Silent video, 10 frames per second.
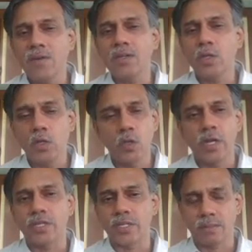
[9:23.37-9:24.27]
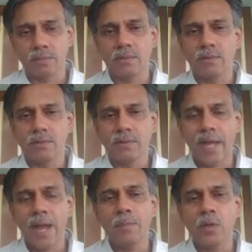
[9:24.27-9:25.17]
duration,
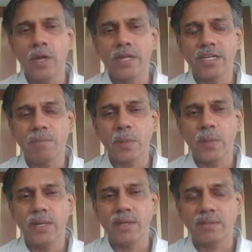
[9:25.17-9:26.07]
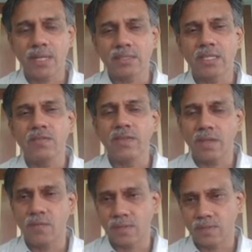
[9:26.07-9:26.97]
time duration between successive
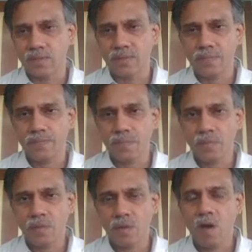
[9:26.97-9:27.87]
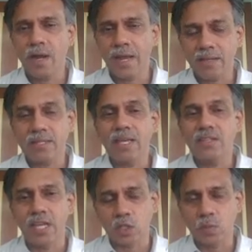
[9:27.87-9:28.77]
events, or xi
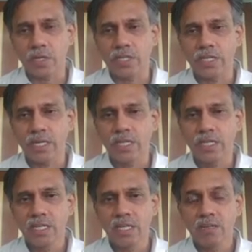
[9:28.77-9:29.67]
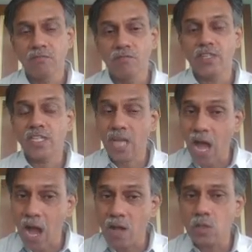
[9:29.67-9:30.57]
is exponential, which
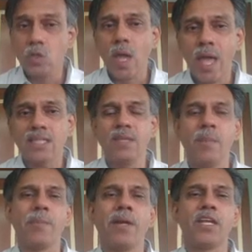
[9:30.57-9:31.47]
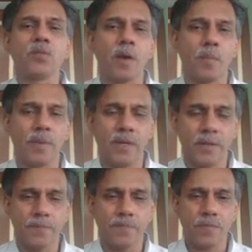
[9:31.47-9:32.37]
also has the memoryless property.
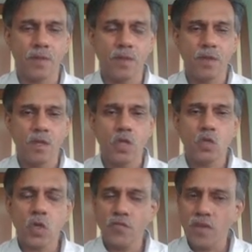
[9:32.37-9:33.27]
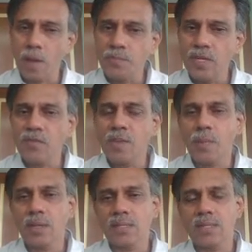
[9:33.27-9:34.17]
So if you observe the
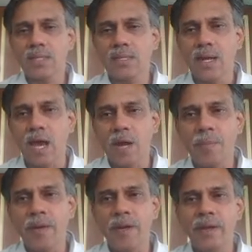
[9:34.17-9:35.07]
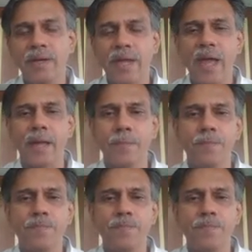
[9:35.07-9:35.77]
process as an arbitrary time,